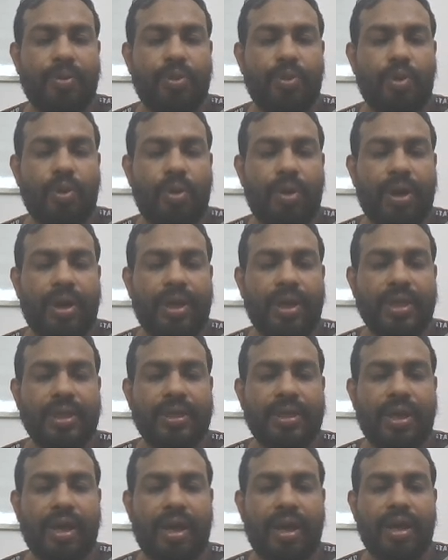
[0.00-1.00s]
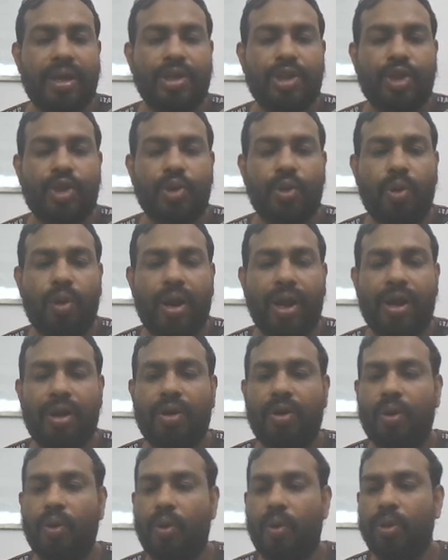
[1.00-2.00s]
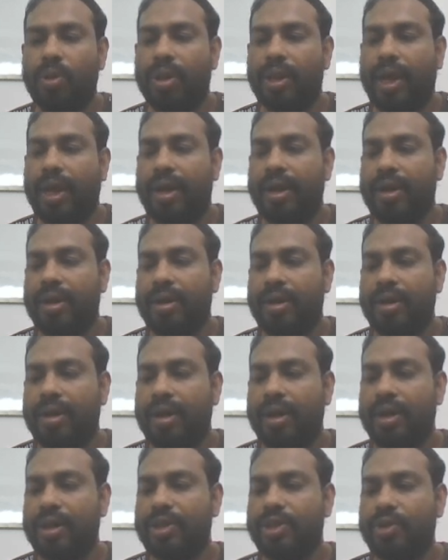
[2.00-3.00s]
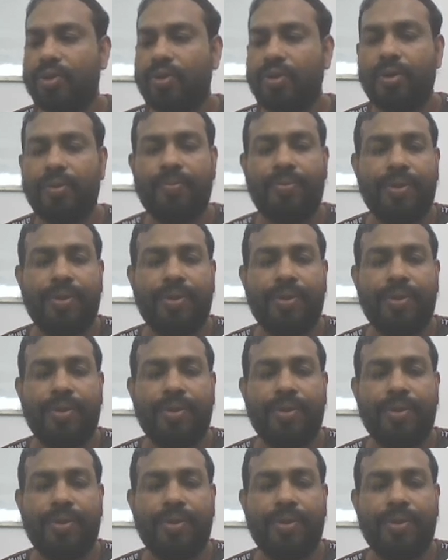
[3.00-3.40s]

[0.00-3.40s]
tokkis ga chora kolda. Understood?